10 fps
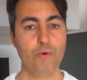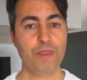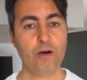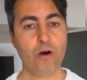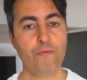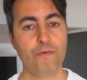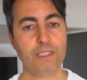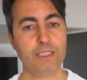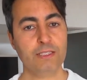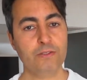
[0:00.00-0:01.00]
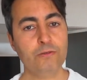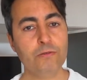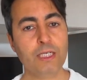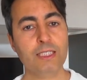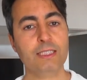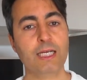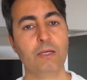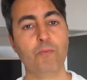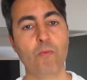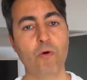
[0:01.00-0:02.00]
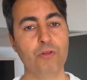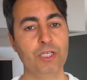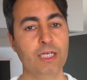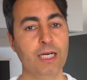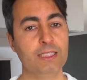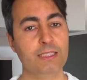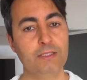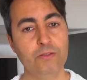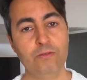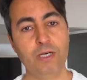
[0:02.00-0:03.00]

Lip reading: with the offers that you can start promoting as new